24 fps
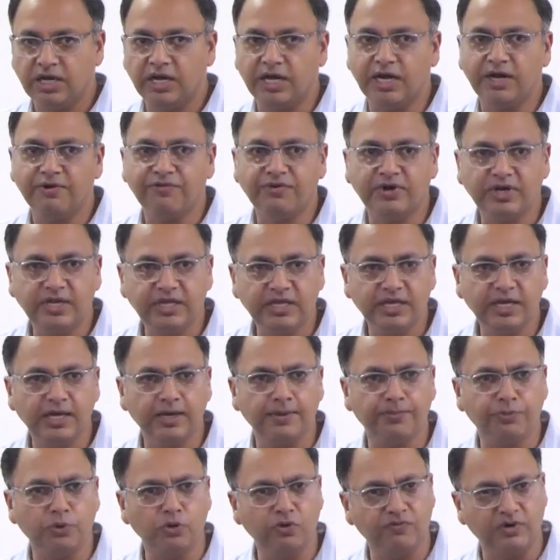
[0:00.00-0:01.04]

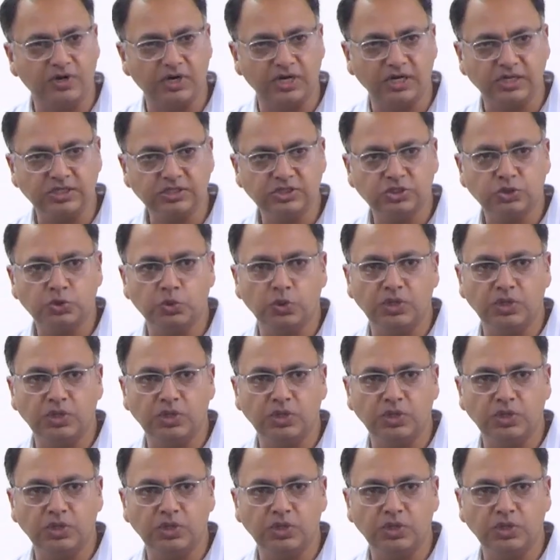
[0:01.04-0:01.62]
FDA approved drugs,